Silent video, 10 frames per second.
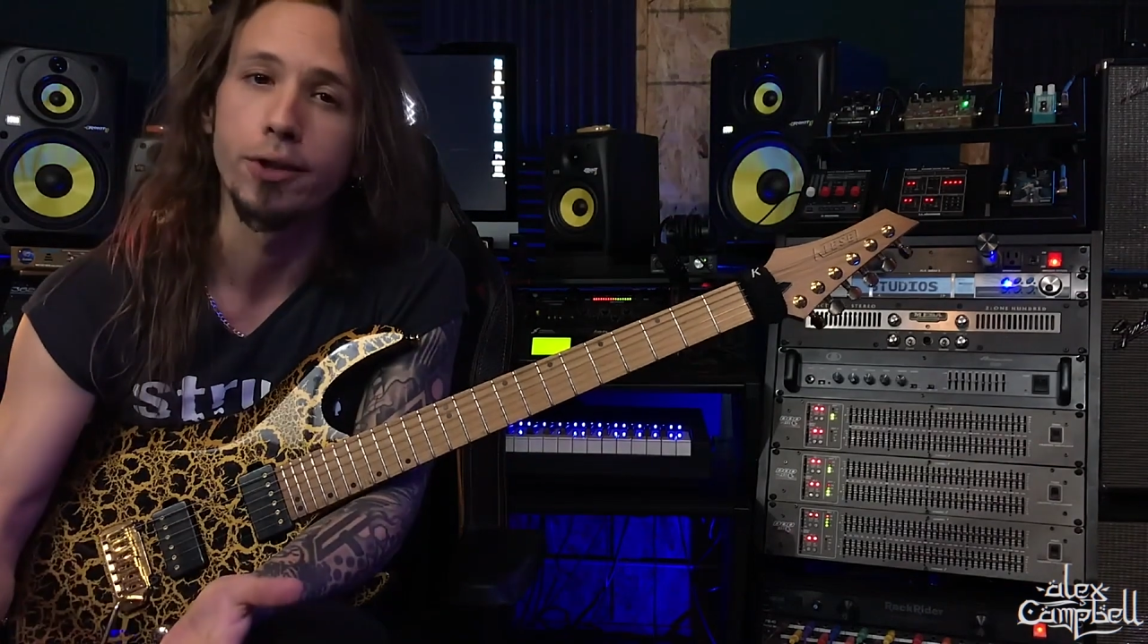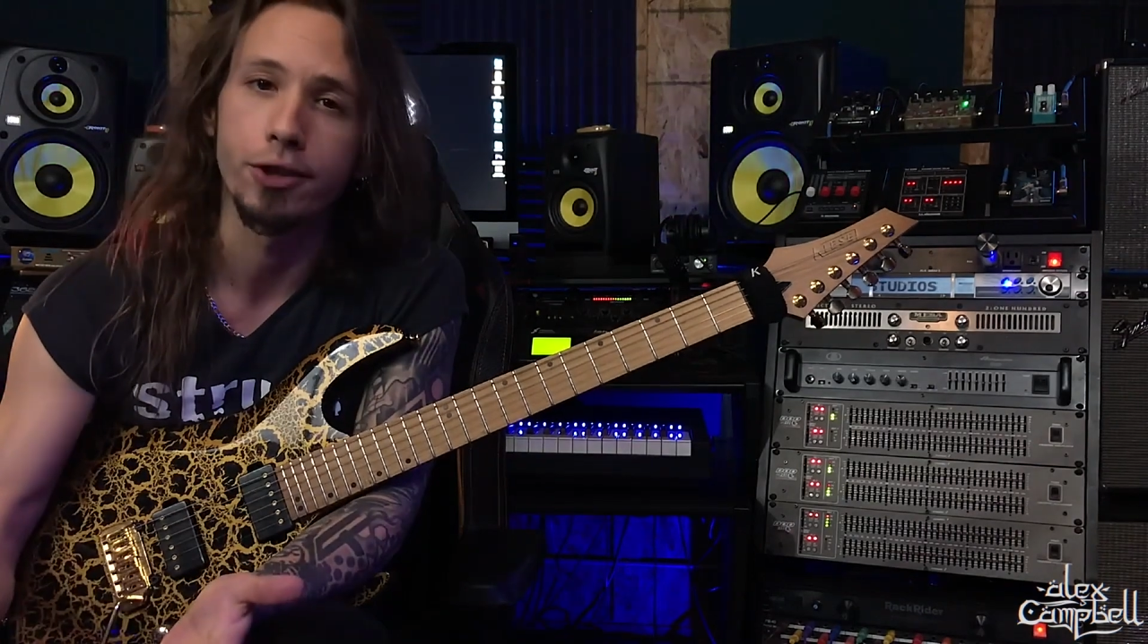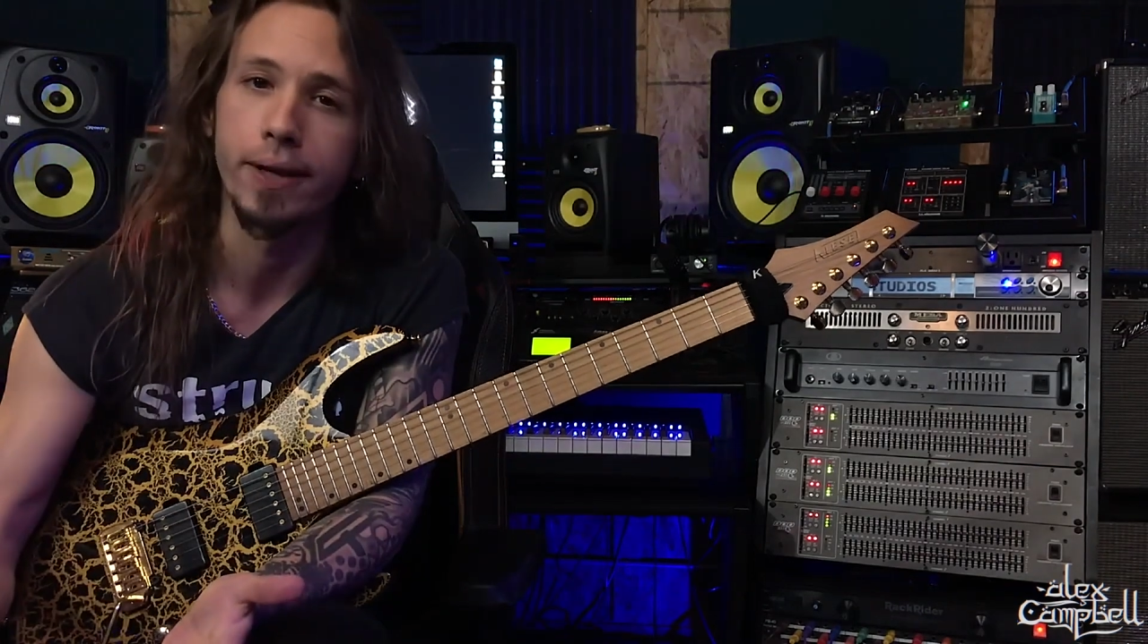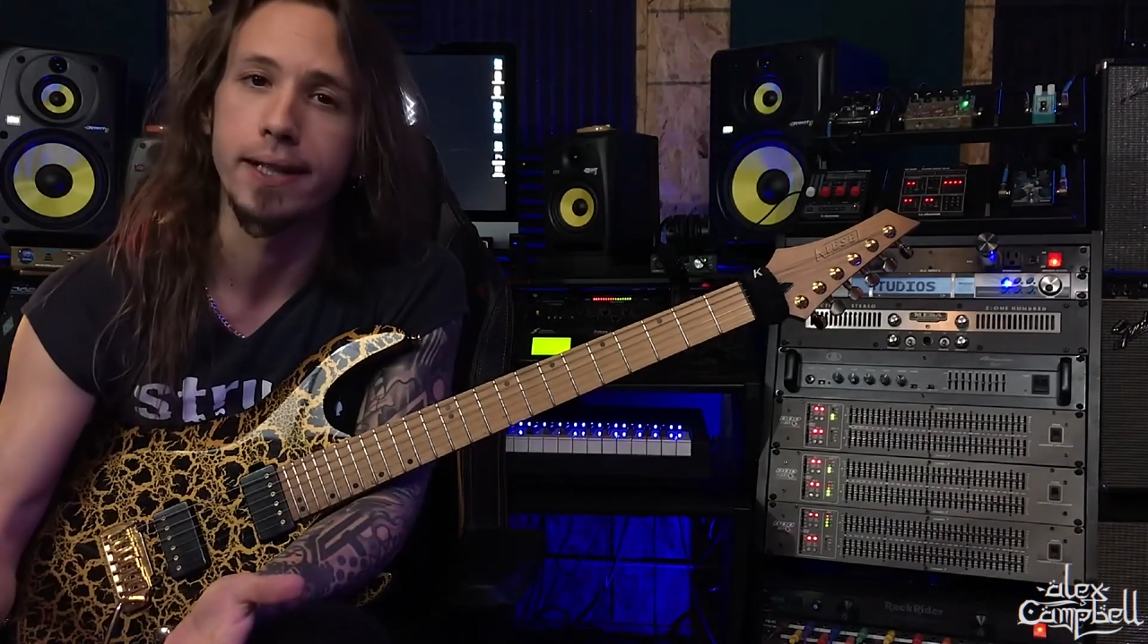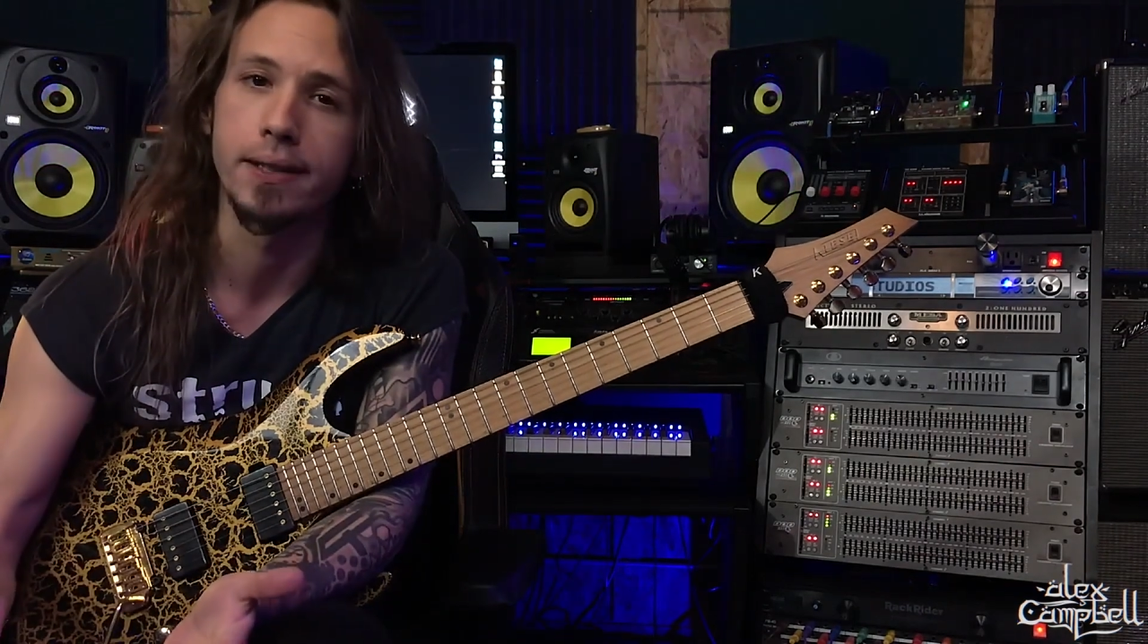
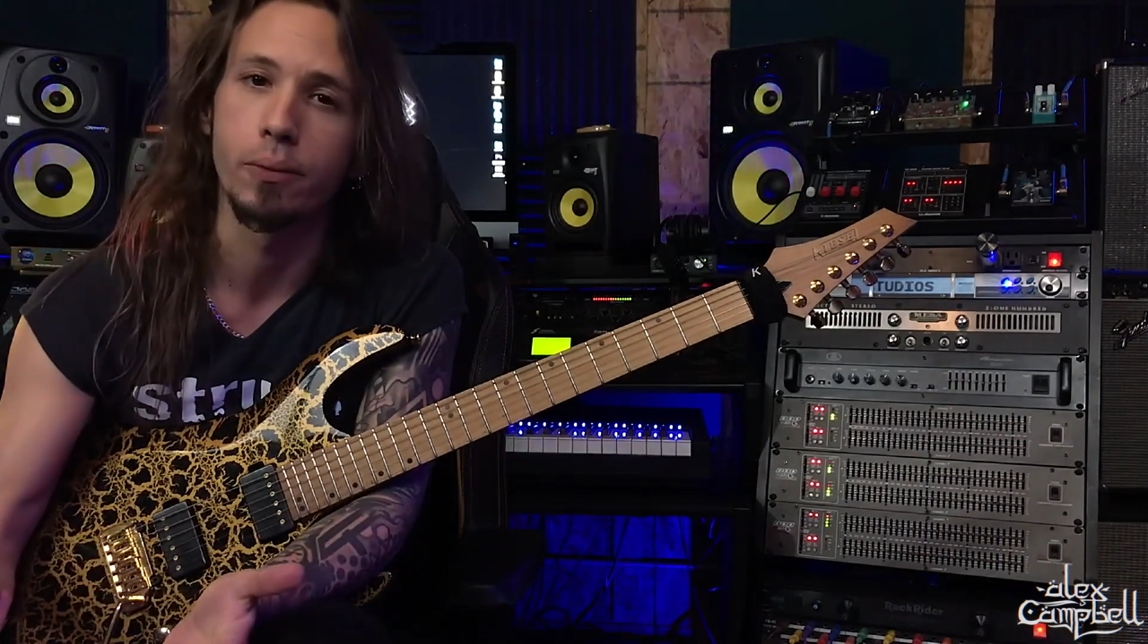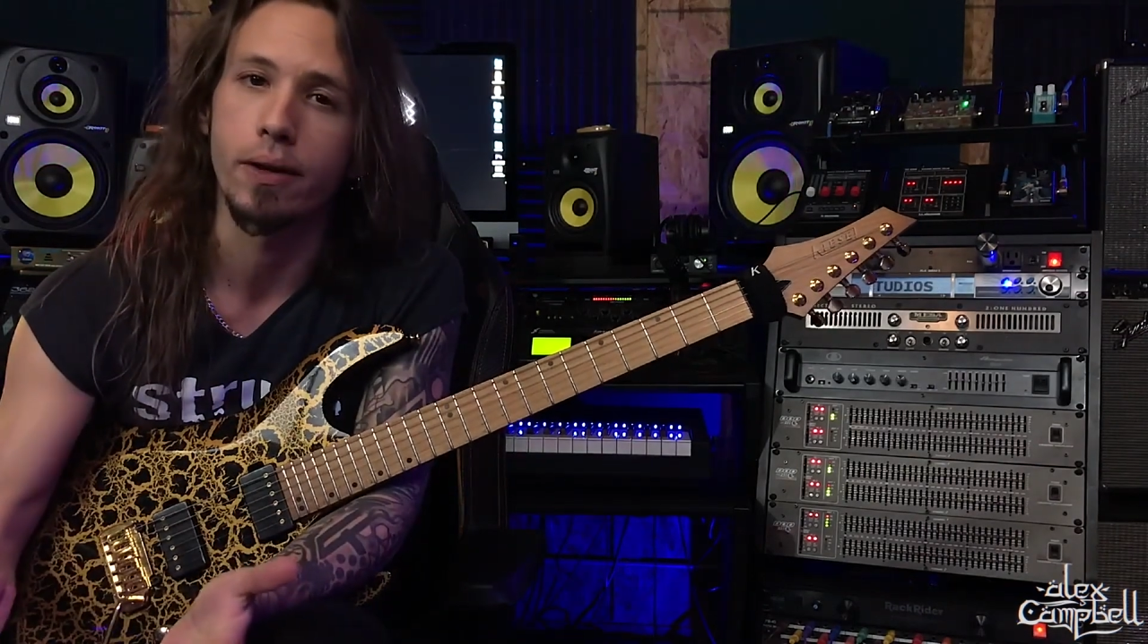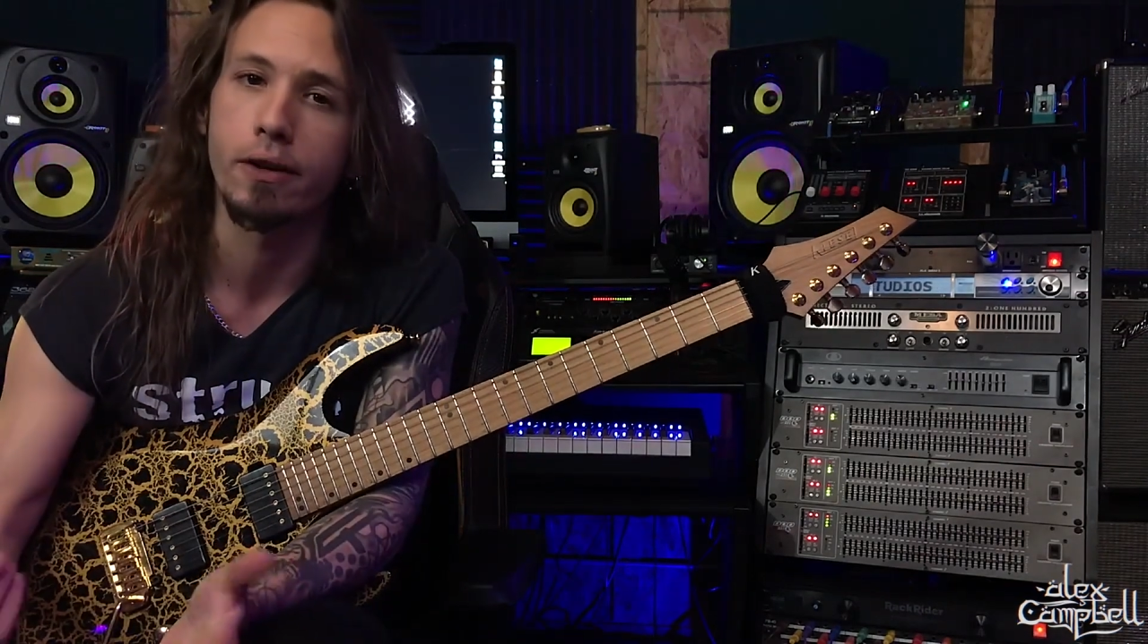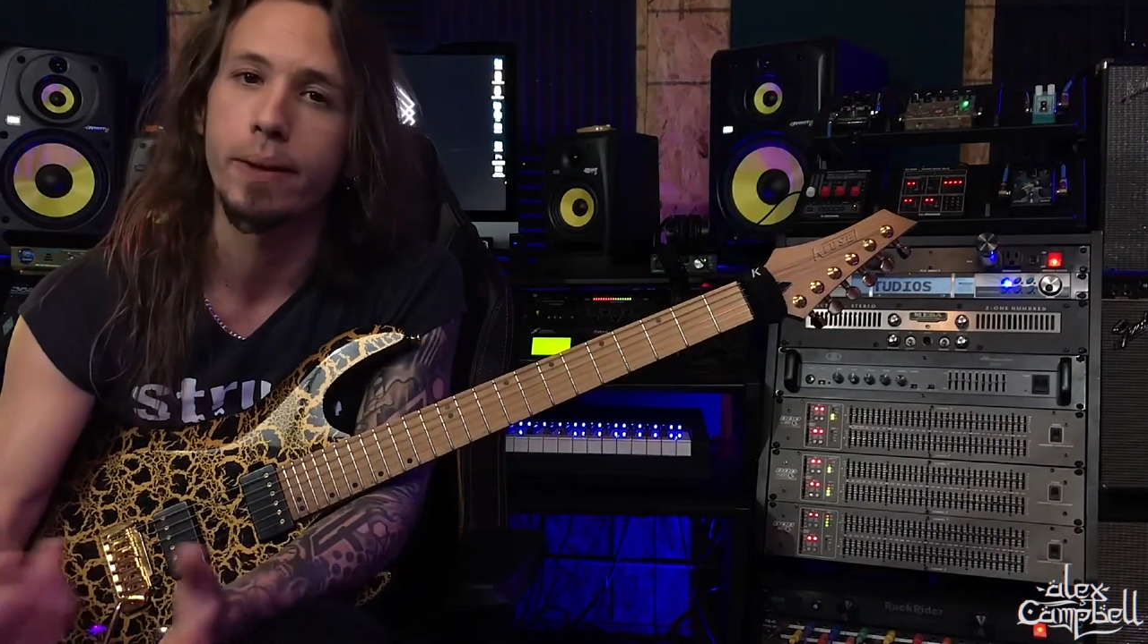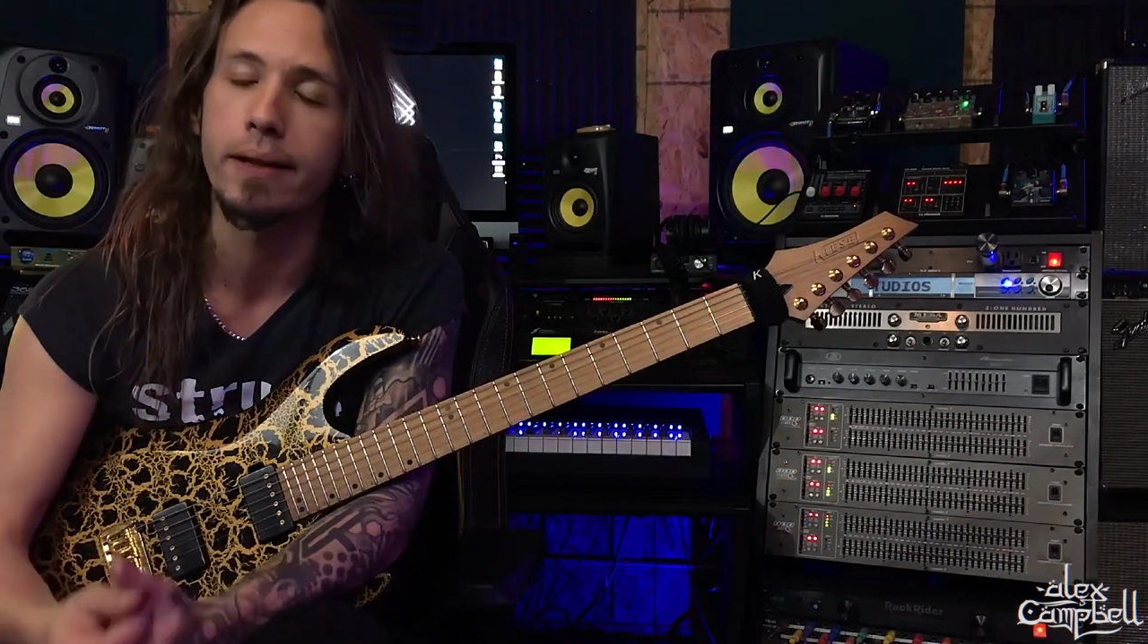strings to
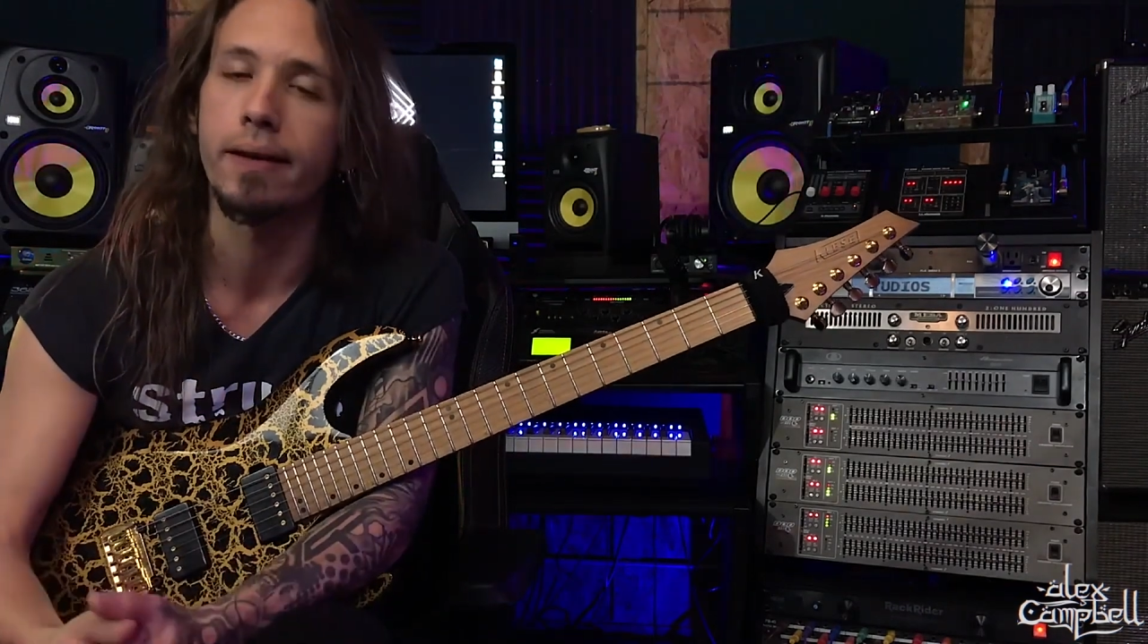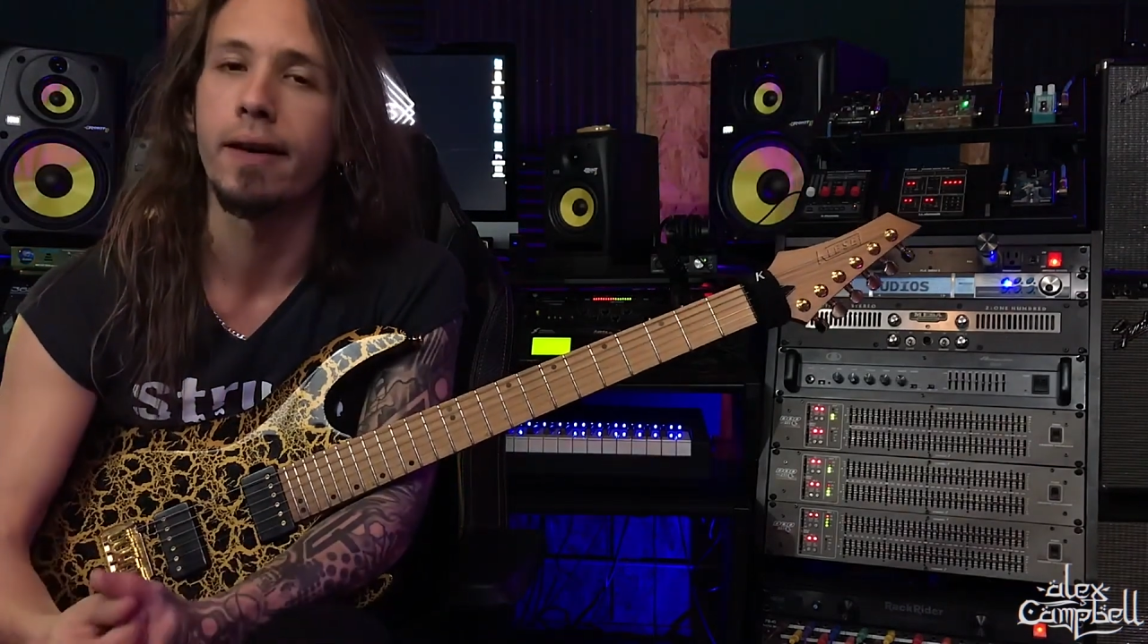work with.